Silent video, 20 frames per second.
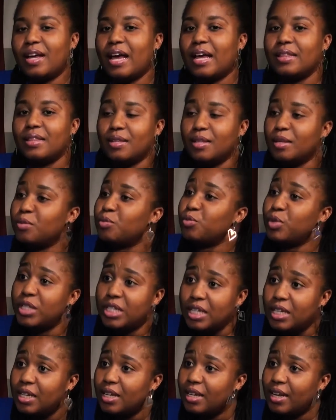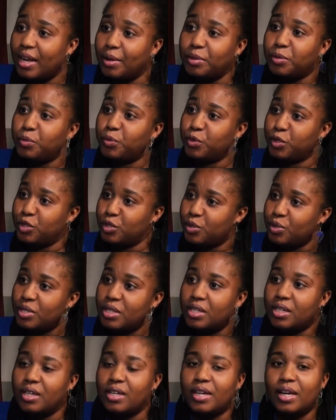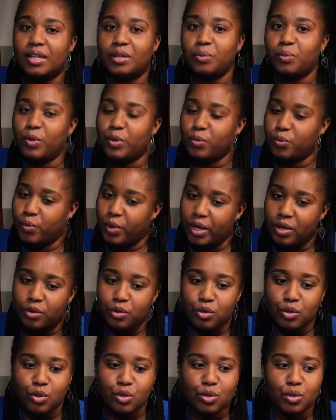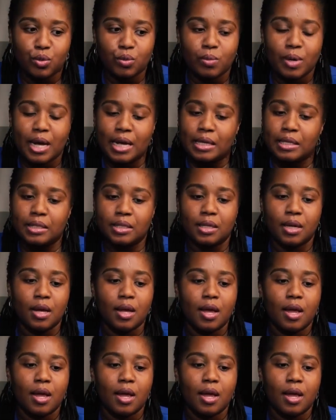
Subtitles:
And we did it, and we produced it, and we went on YouTube, and